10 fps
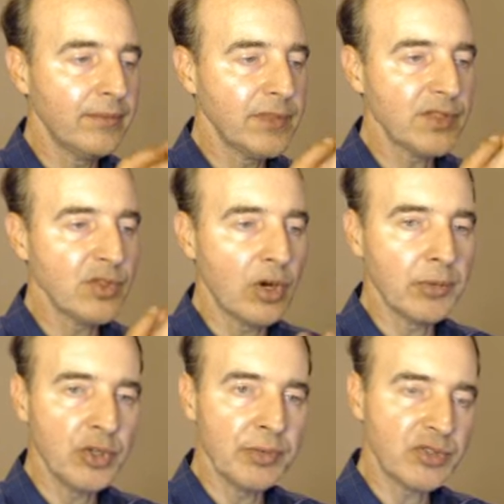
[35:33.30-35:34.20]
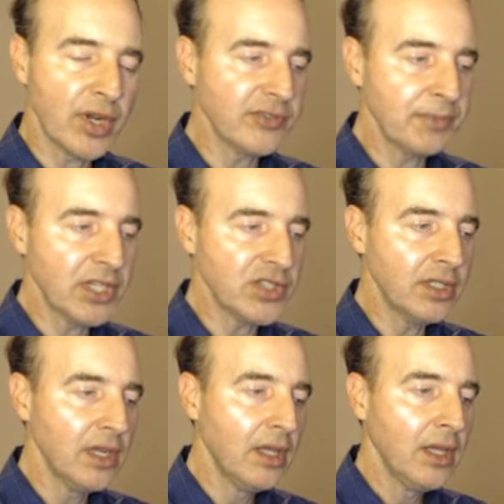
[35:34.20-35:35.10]
just normal human
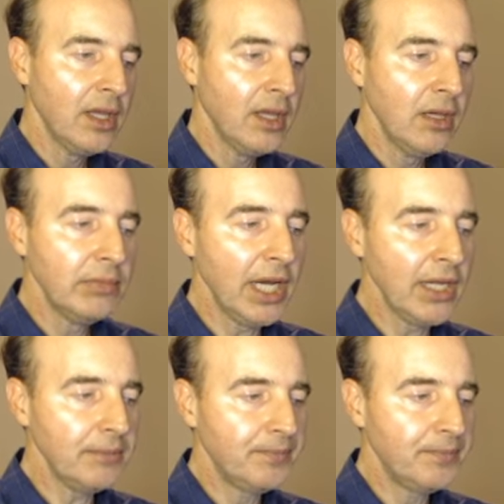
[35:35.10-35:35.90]
transmission. But